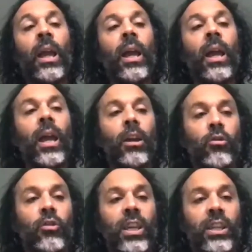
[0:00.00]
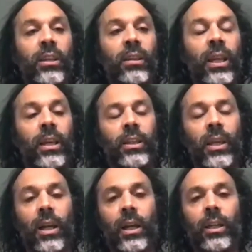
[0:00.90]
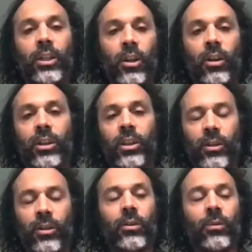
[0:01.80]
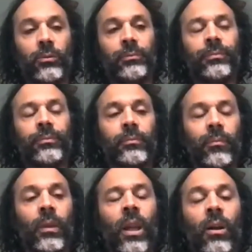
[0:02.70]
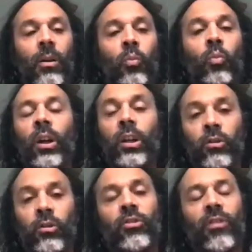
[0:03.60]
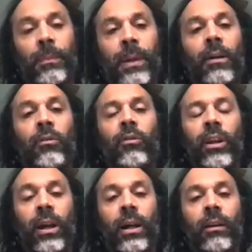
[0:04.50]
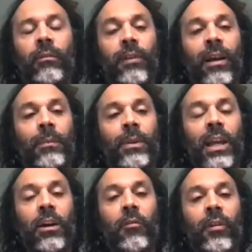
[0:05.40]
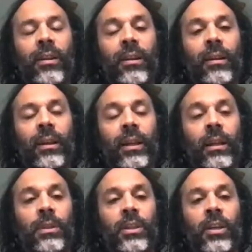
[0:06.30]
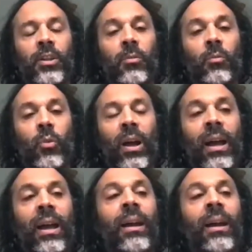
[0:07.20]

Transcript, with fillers: increasingly, as I started to work across that boundary, I found myself in a position where